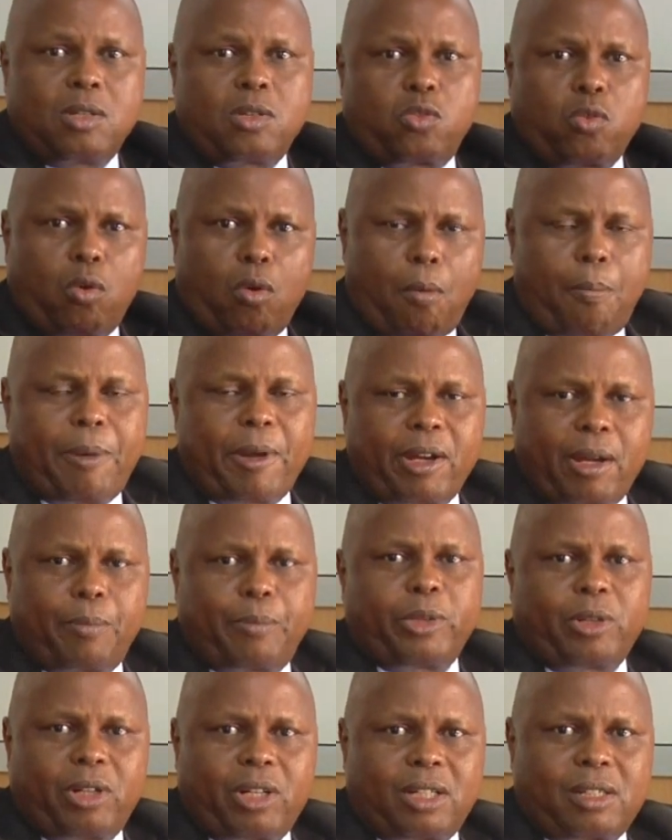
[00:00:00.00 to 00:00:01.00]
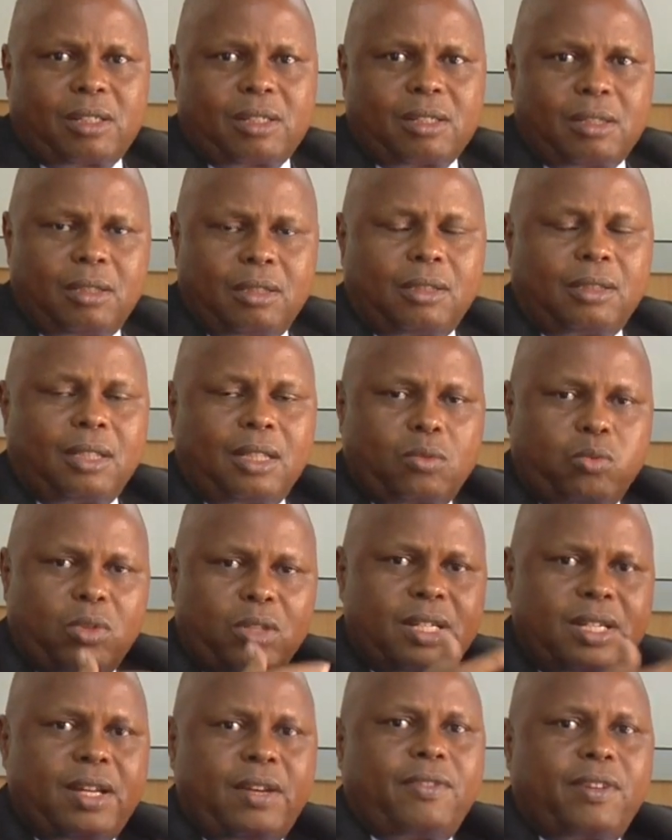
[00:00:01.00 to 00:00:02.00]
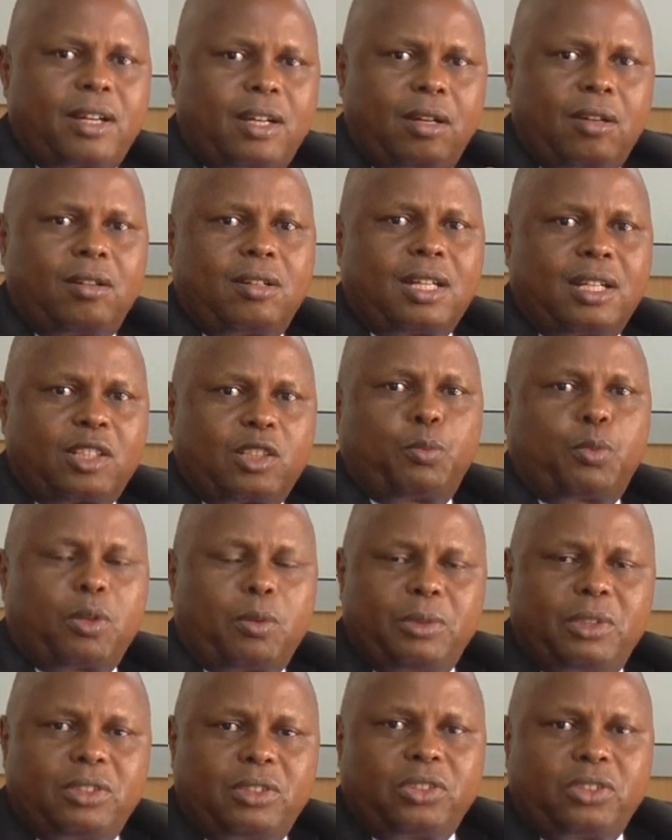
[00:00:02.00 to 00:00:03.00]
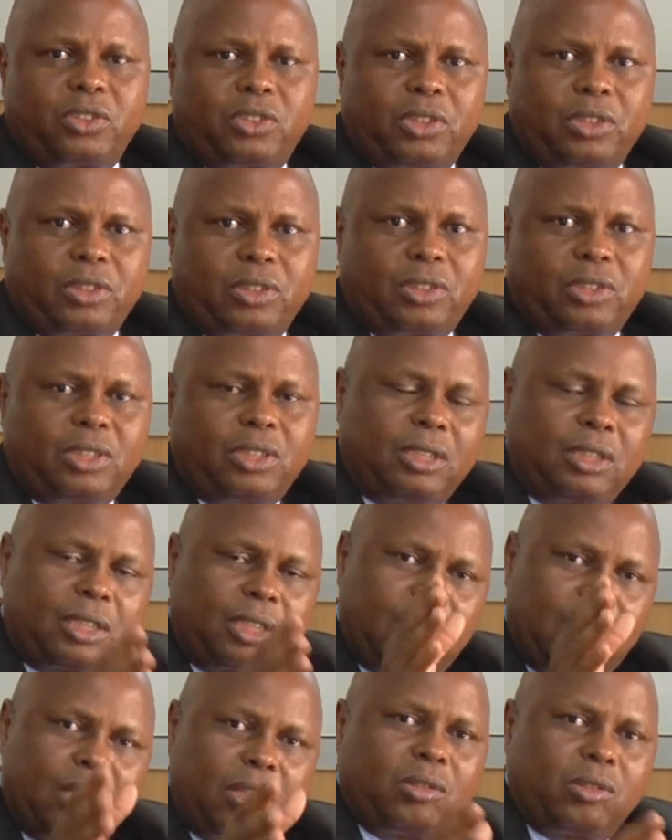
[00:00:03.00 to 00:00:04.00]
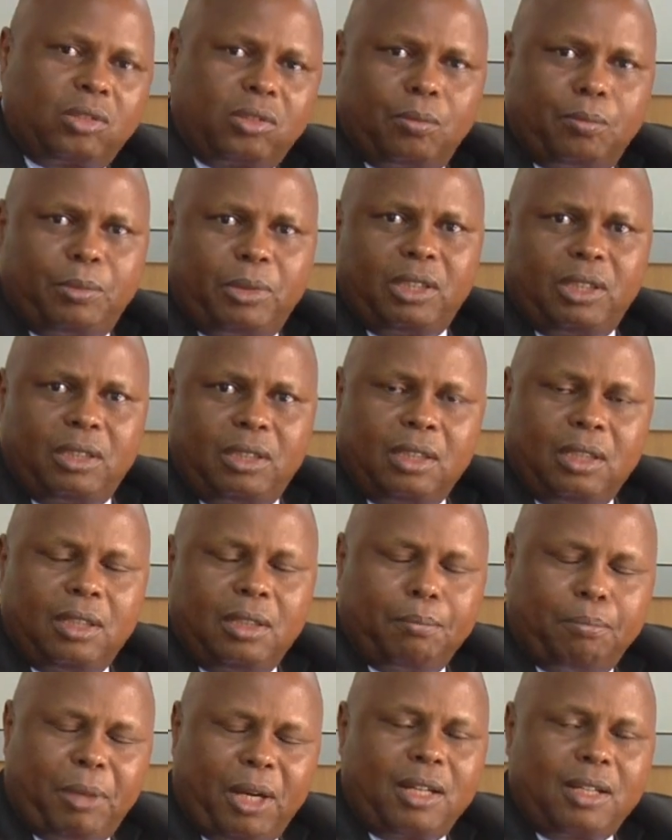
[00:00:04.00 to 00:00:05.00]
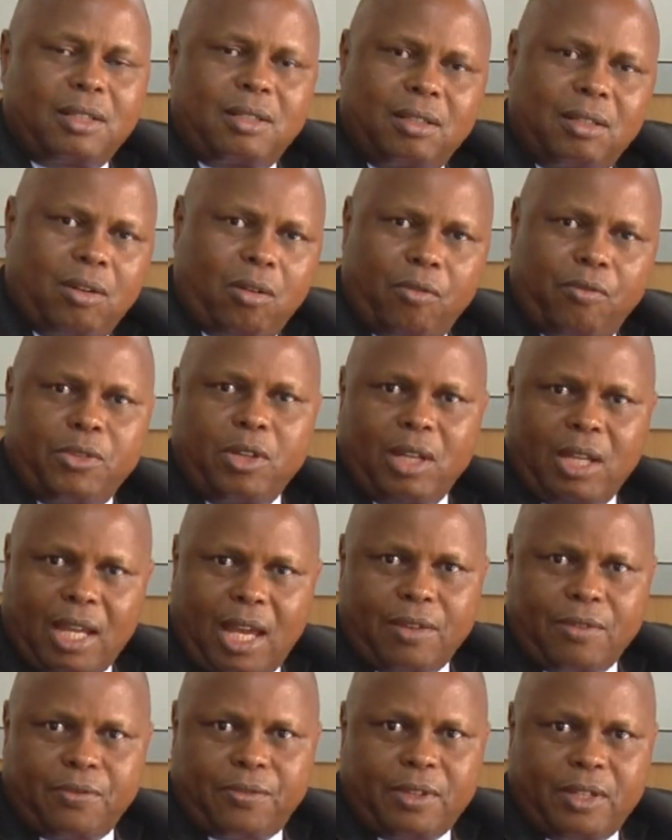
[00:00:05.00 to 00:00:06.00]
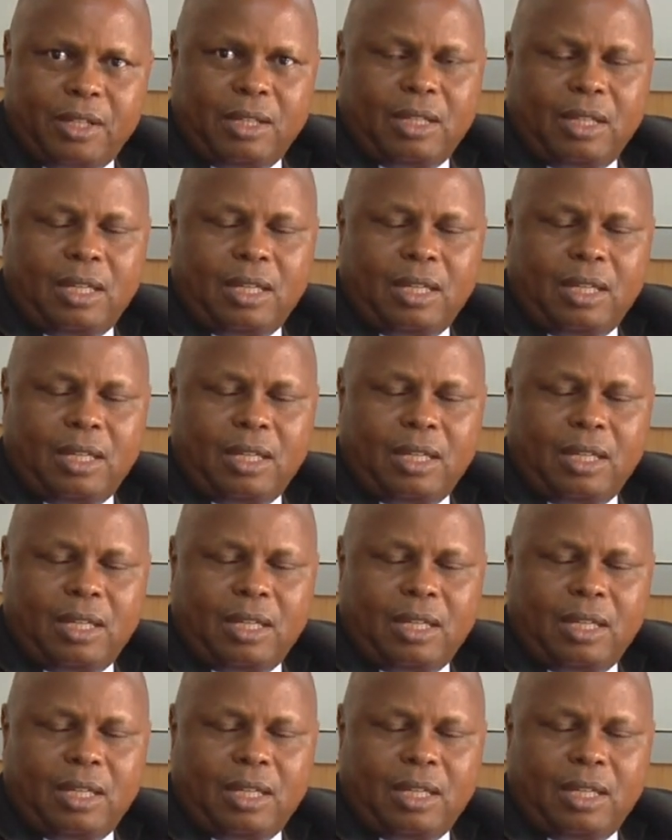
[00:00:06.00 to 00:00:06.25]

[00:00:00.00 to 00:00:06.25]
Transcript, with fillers: to open up your heart that whatever God has promised His church can also be part of your life.